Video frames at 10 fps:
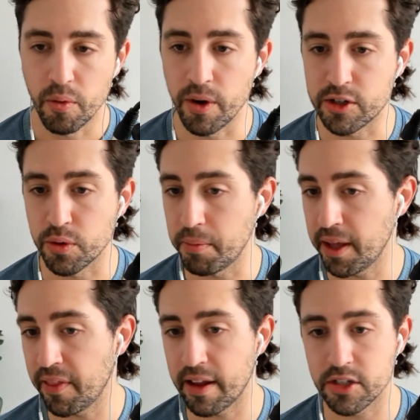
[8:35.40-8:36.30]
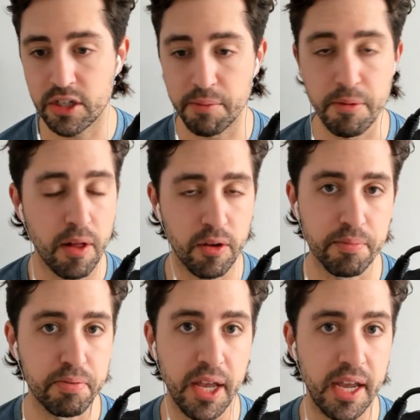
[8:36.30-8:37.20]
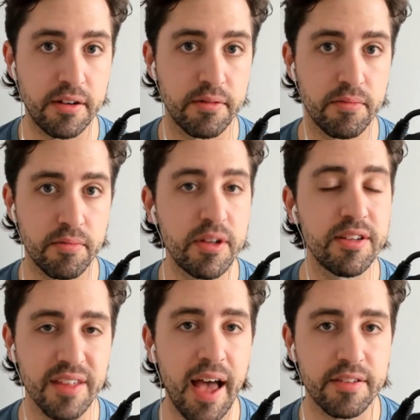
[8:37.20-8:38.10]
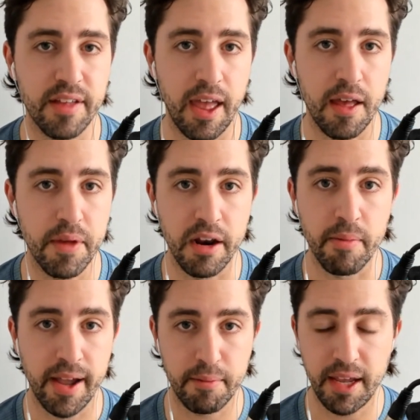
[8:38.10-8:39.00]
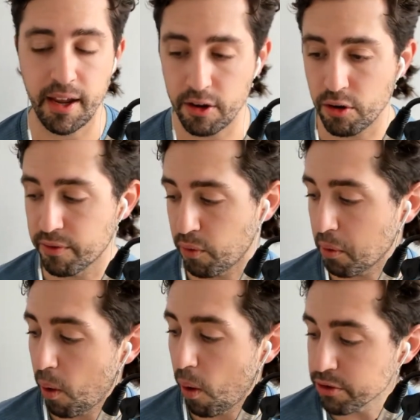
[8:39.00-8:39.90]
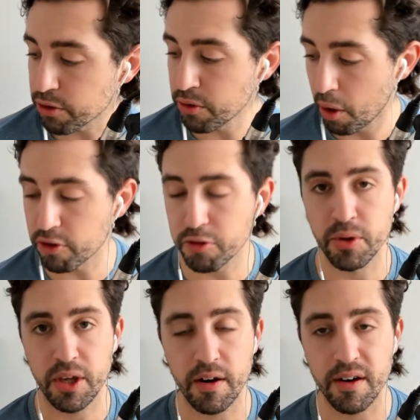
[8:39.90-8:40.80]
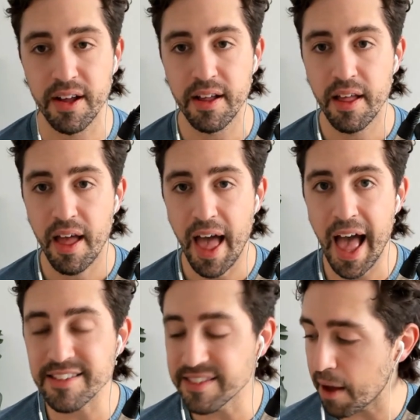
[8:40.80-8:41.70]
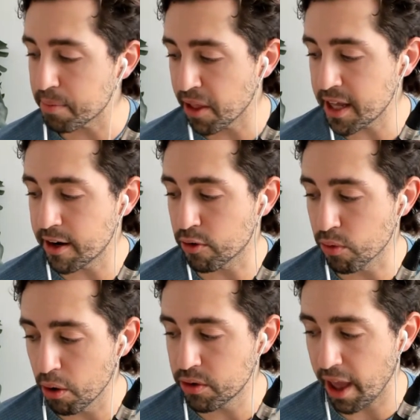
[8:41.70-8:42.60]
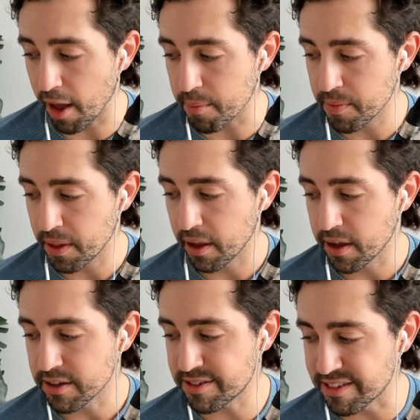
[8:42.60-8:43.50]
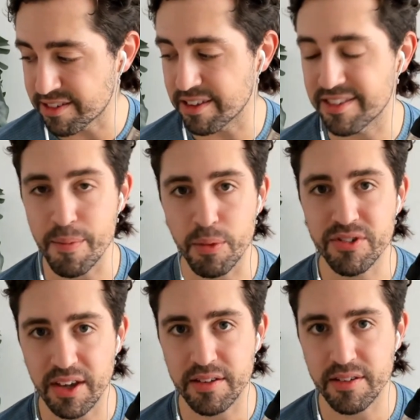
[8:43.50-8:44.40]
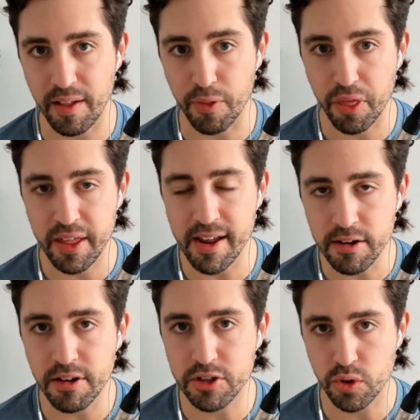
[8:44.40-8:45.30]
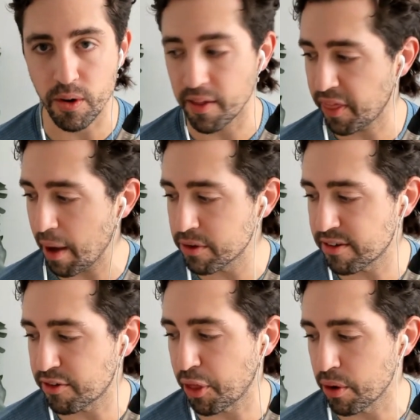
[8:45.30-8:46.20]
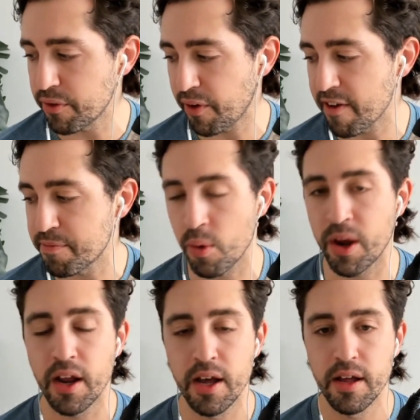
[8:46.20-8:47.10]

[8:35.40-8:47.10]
which would mean that Jimmy Butler played his last game in a Miami Heat uniform. Also noticeable here, has not played in a road game since December 16th in Detroit. That was his 35-point,